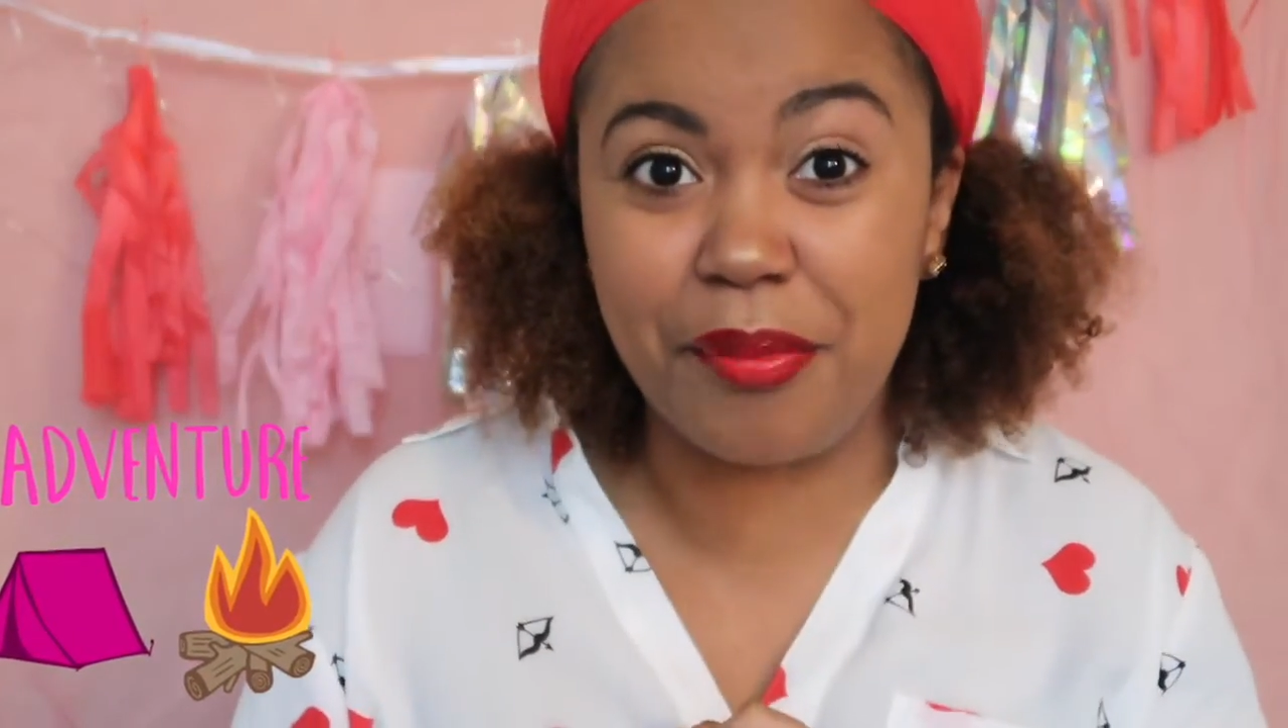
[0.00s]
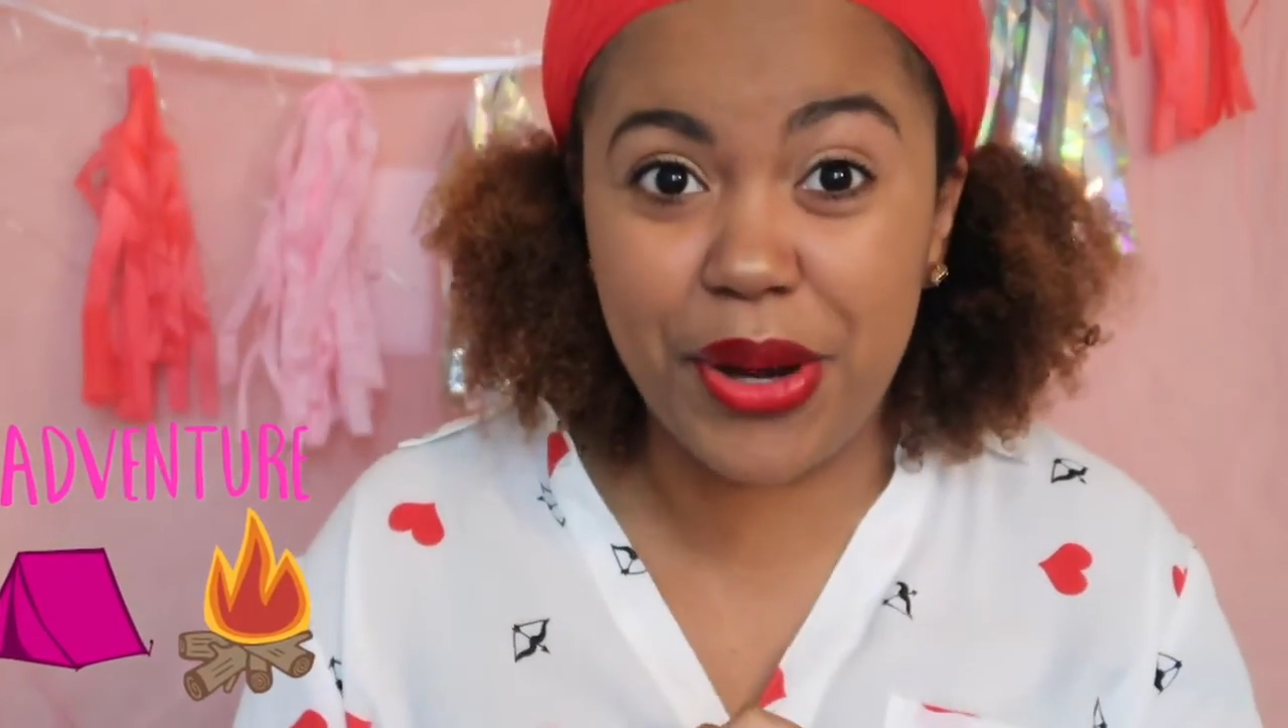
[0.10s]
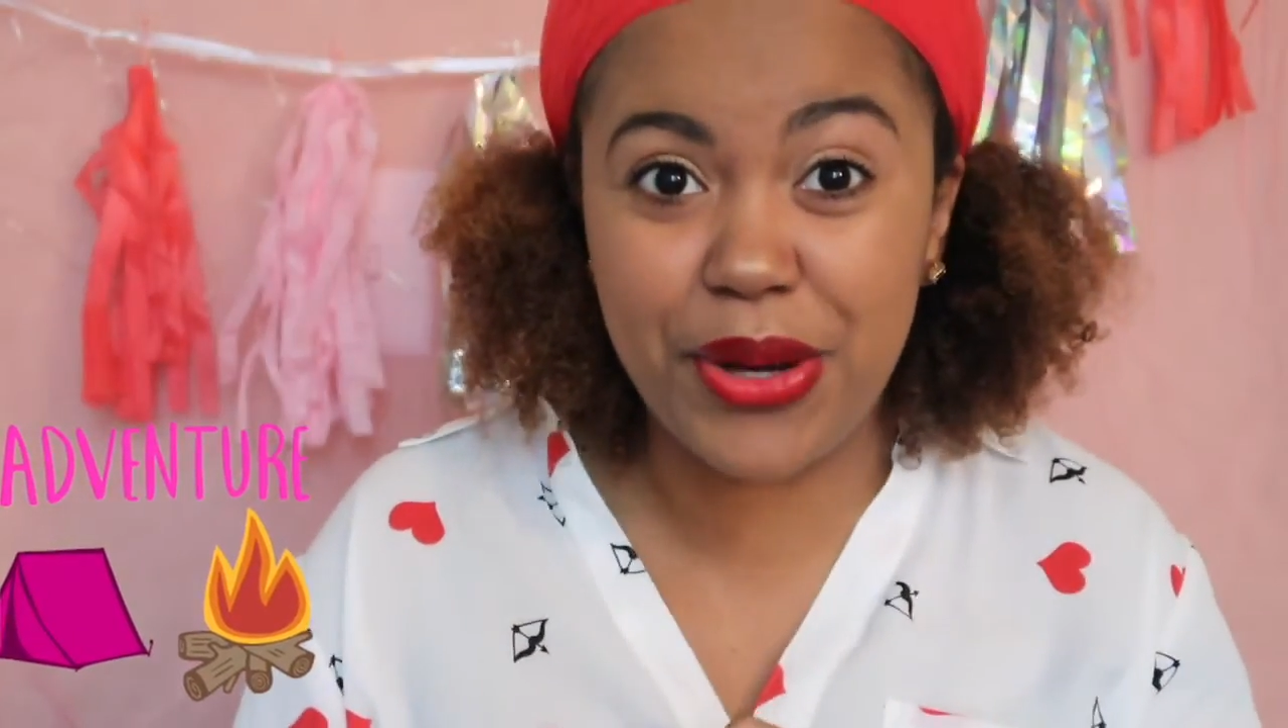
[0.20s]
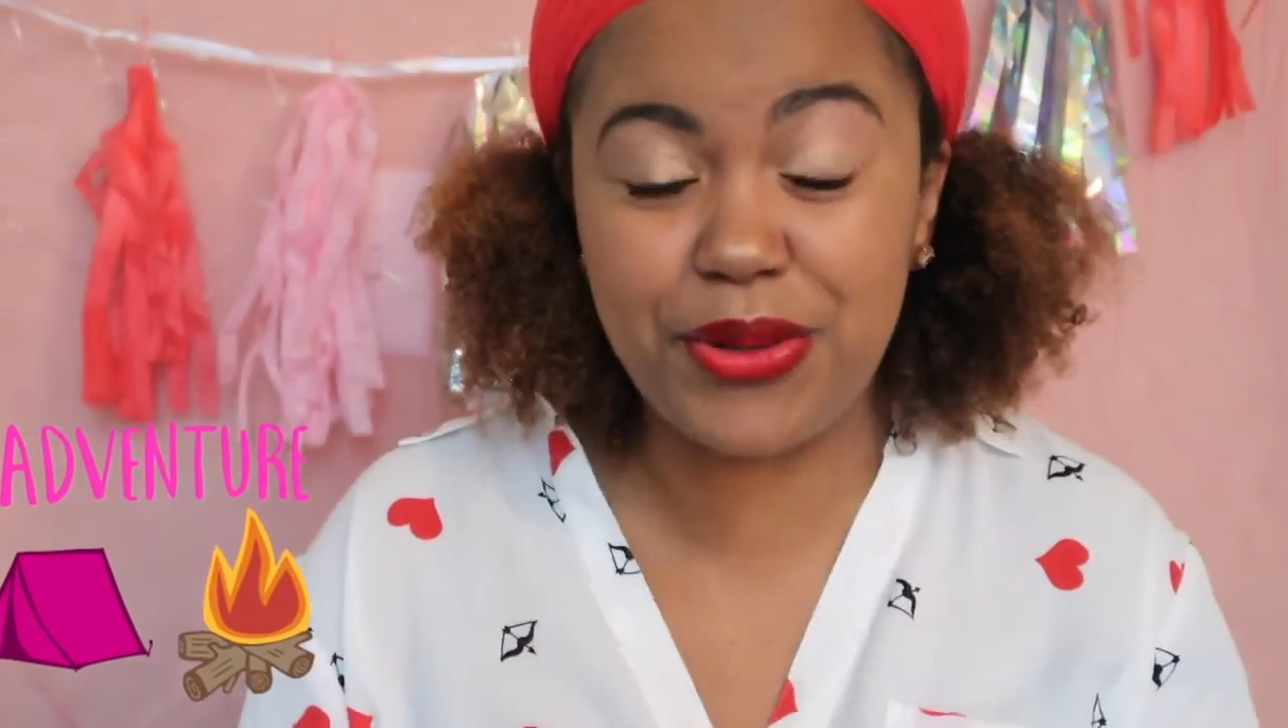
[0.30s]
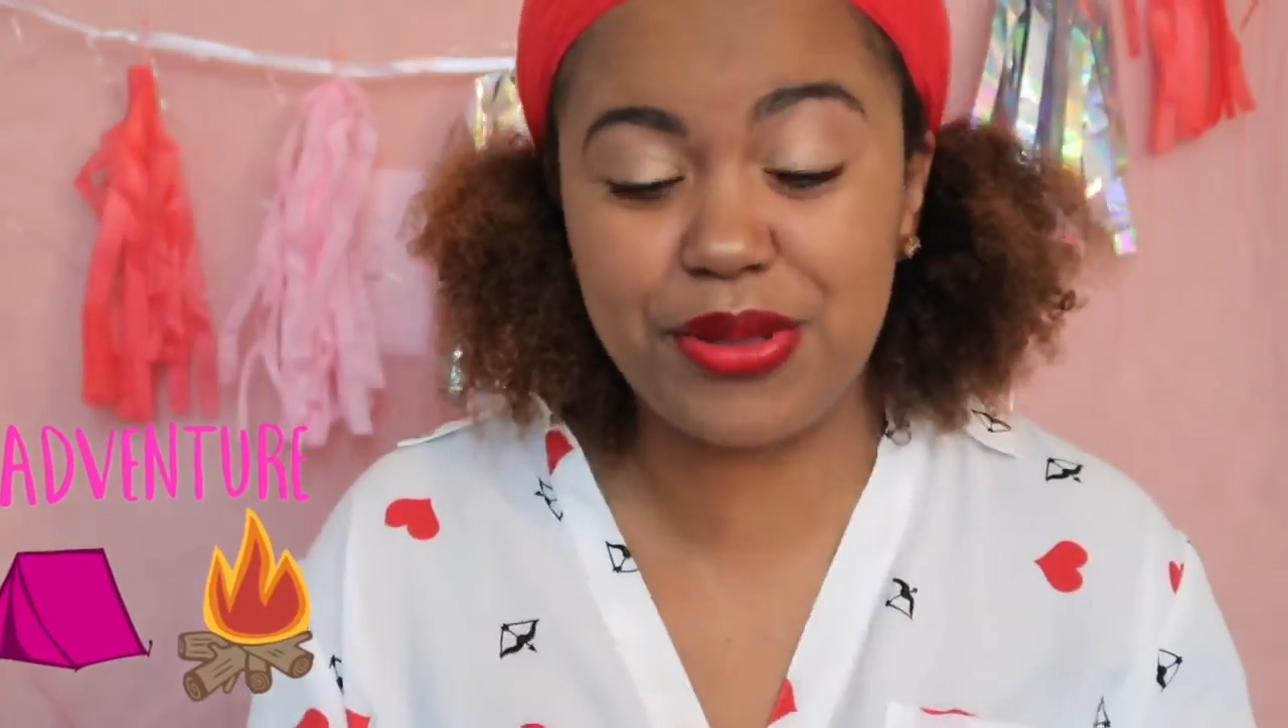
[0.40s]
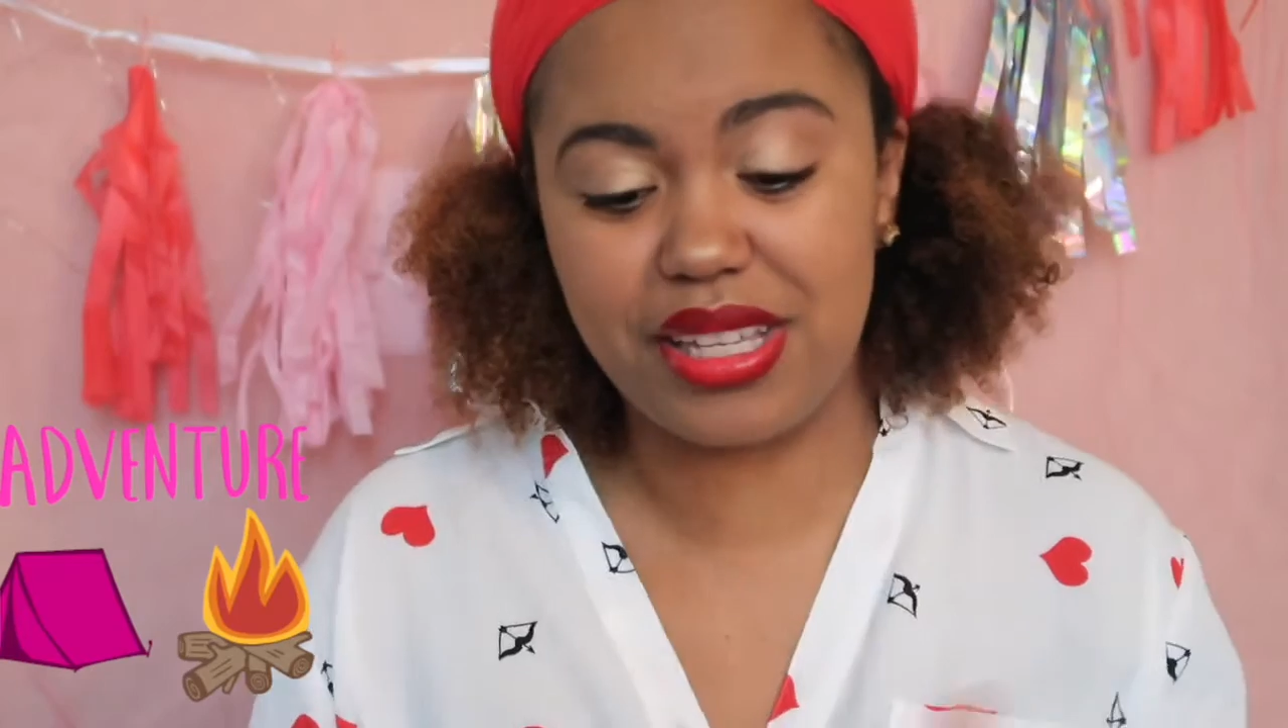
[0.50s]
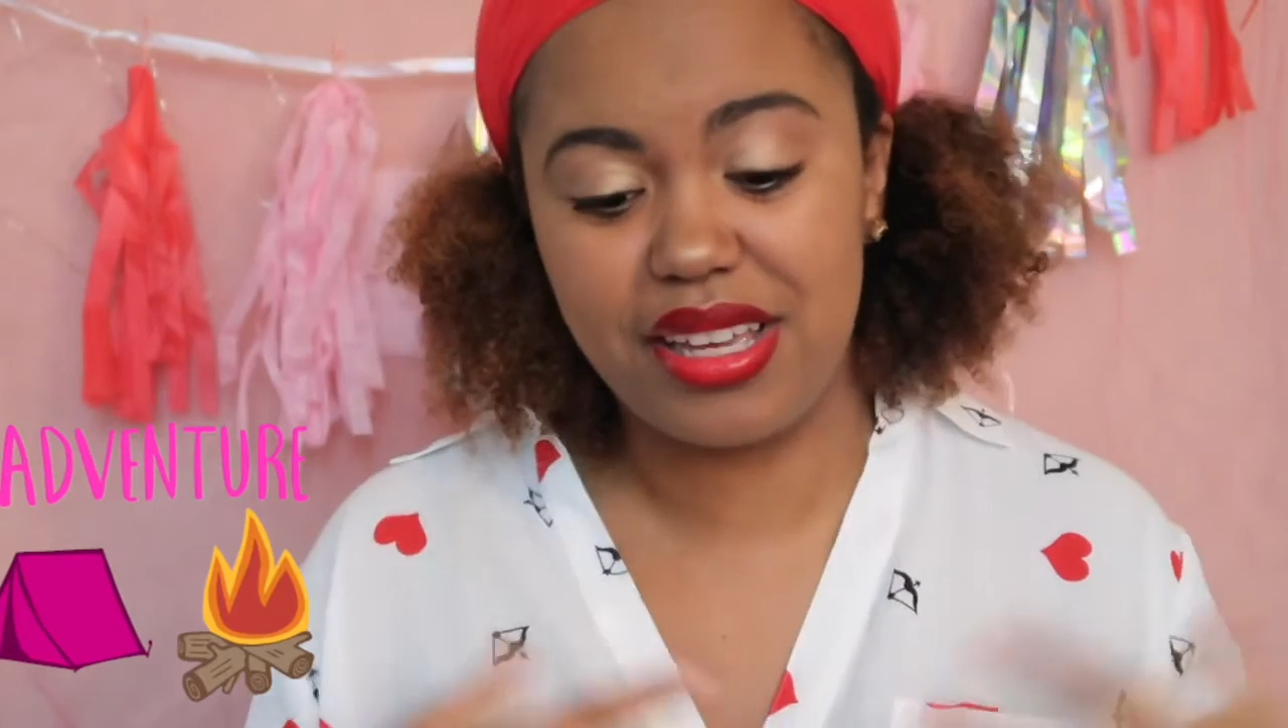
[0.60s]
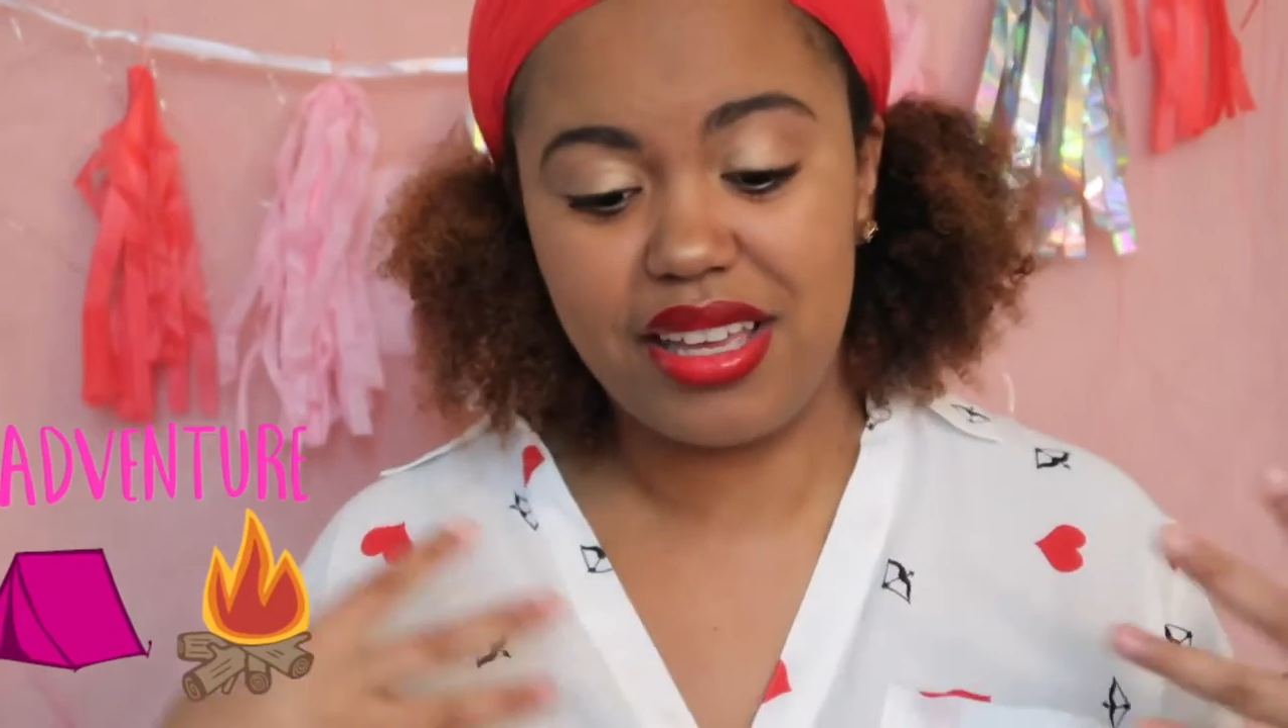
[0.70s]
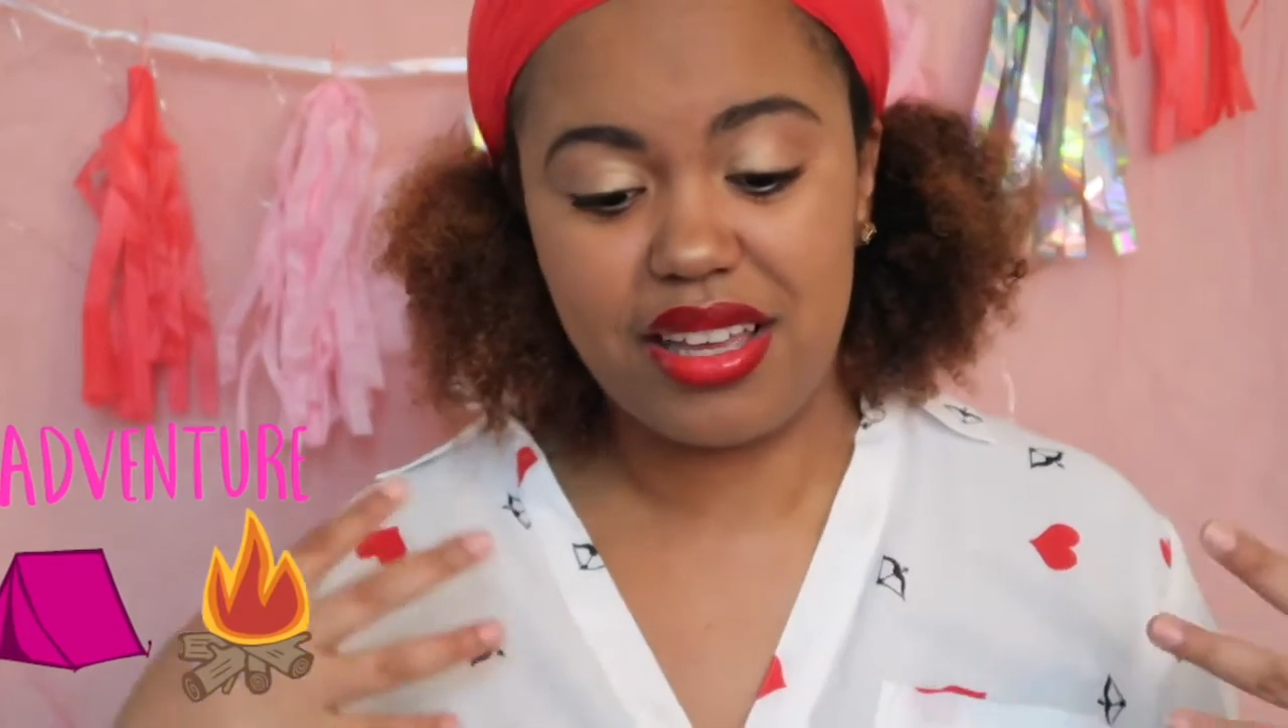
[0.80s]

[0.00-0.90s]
the boat.